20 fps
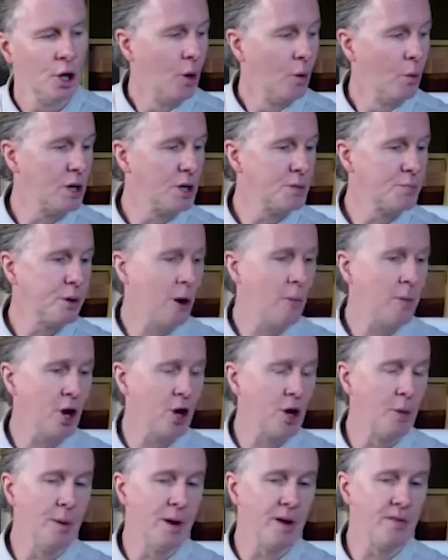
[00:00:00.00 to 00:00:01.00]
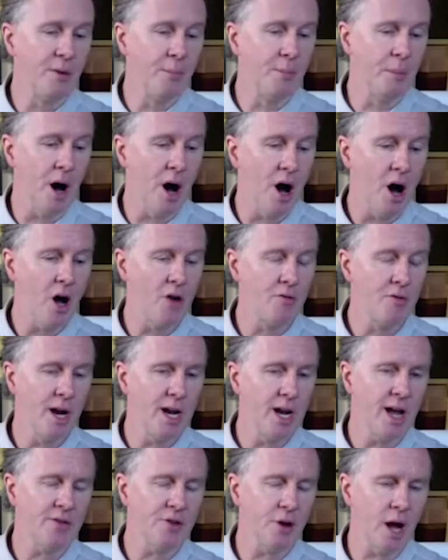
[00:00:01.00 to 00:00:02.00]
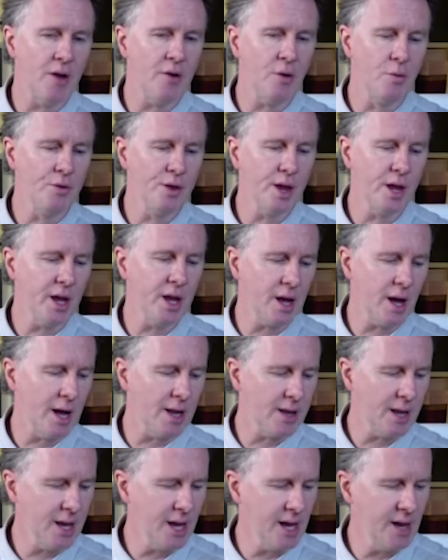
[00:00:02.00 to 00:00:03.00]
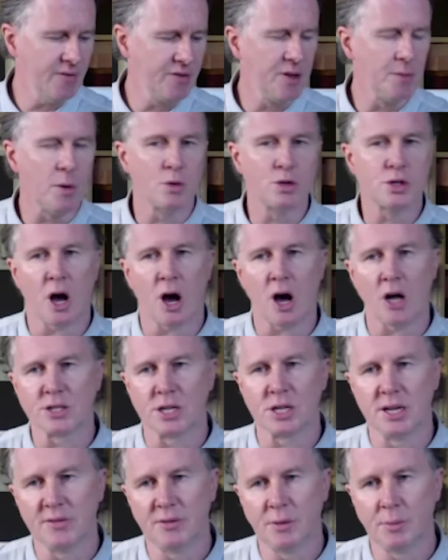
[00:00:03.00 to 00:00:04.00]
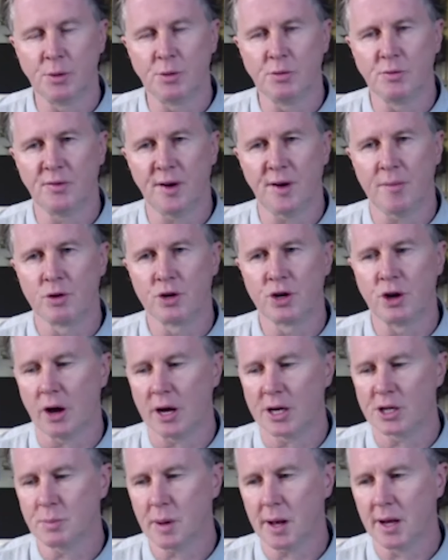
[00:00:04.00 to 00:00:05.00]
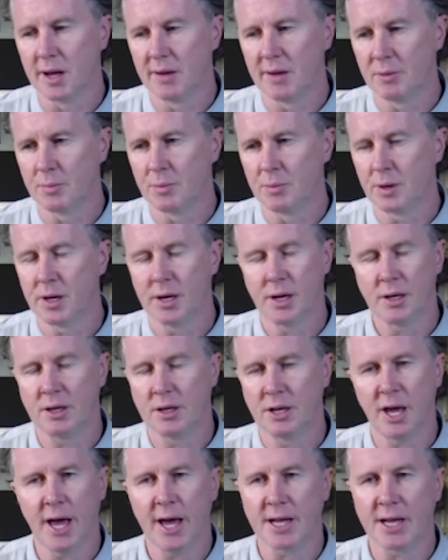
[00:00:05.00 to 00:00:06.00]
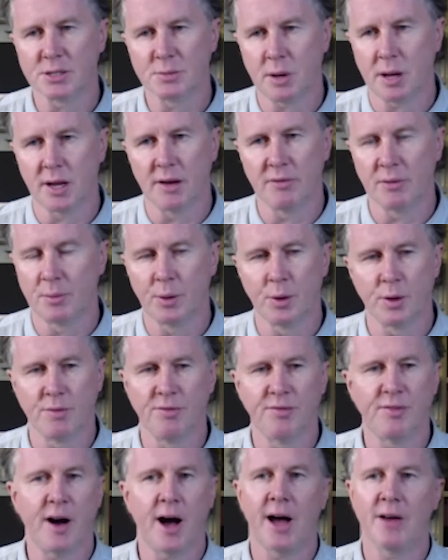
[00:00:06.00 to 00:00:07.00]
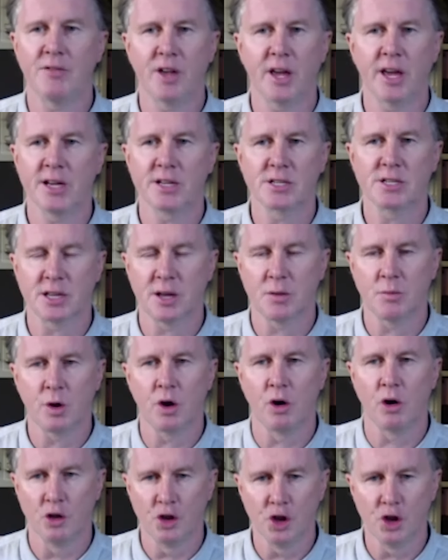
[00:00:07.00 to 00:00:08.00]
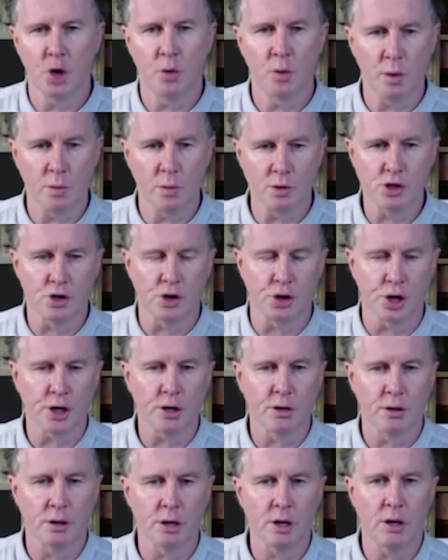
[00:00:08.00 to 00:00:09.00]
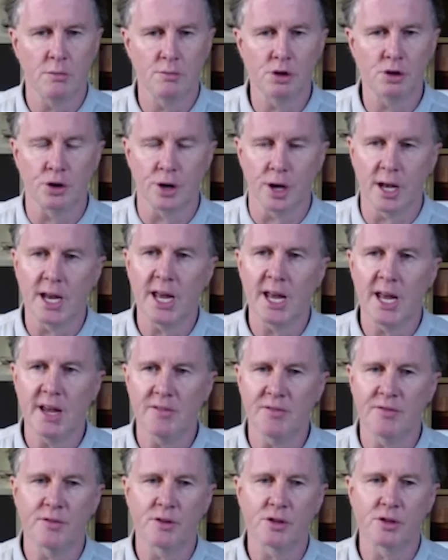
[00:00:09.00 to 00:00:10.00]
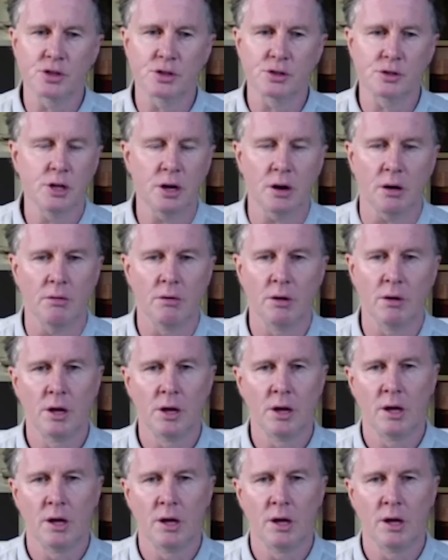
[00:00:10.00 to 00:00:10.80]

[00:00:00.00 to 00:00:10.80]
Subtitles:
Well, it's probably on a bit of a par, really. I think even the most ardent Liverpool fan would not expect Jurgen to be at Liverpool in 5 years. I think we all knew he was gonna leave, you know,